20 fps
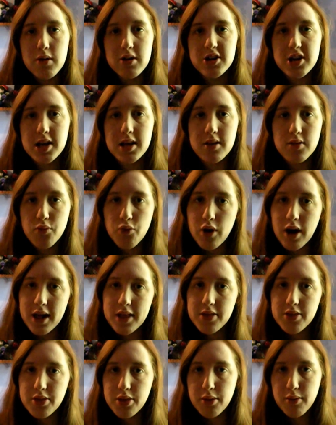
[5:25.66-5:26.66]
which is
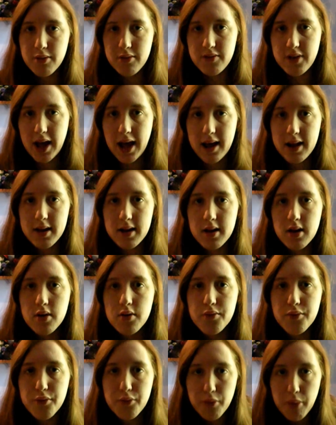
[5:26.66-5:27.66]
1 through
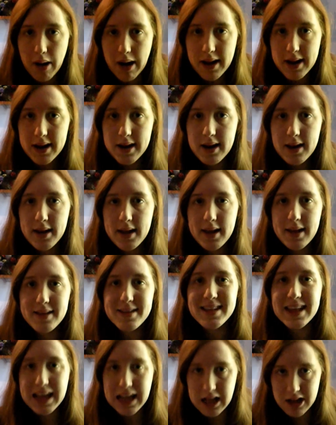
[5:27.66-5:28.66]
10. 1
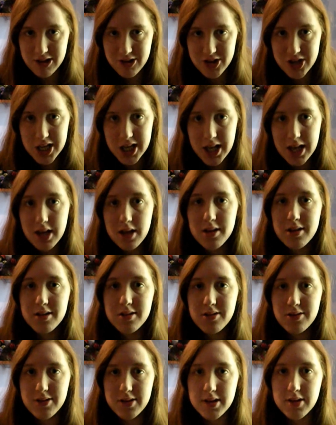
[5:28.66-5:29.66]
is ichi,
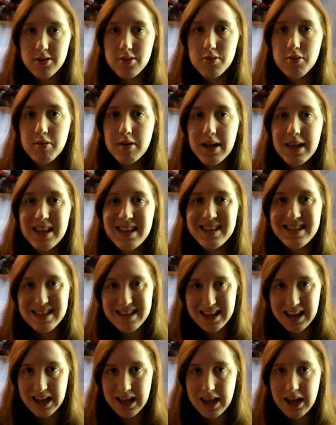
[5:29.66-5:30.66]
2 is
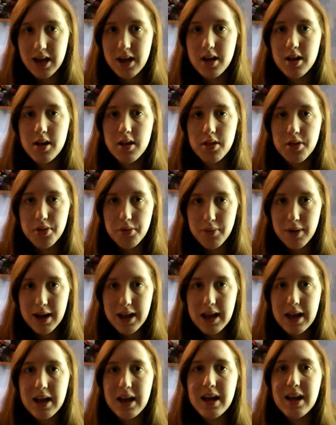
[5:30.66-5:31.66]
ni,
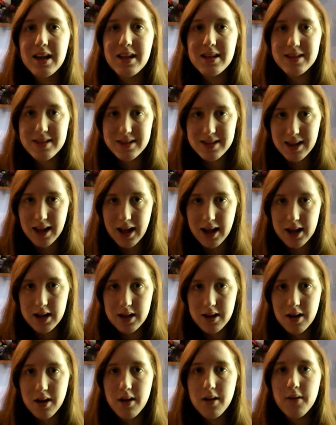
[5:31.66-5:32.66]
3 is
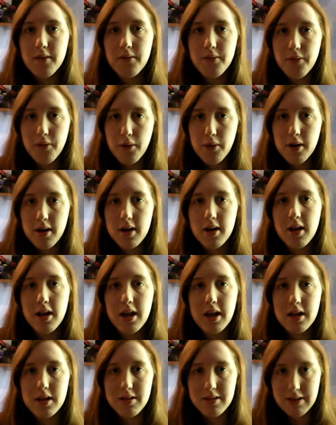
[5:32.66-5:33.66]
san, 4
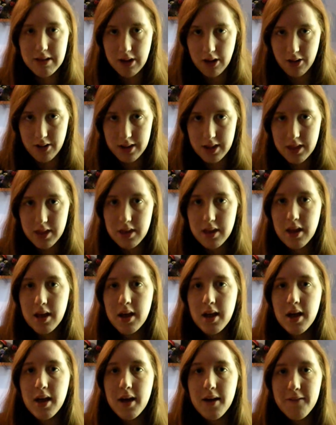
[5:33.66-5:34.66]
is yon,
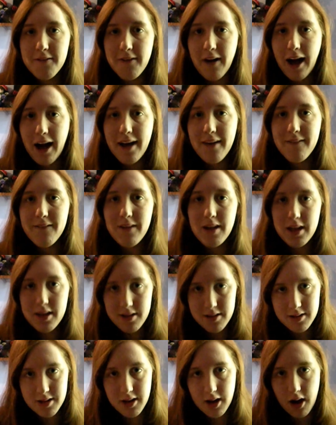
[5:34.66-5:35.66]
5
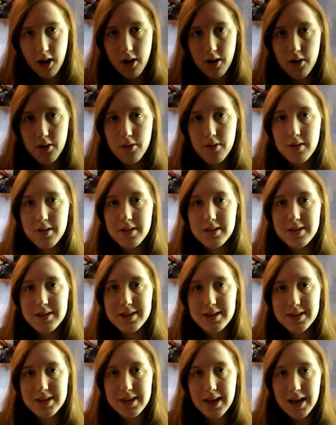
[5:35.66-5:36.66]
is go,
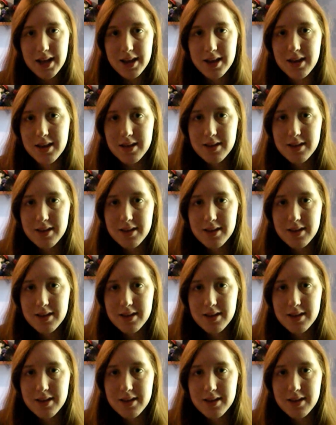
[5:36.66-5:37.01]
6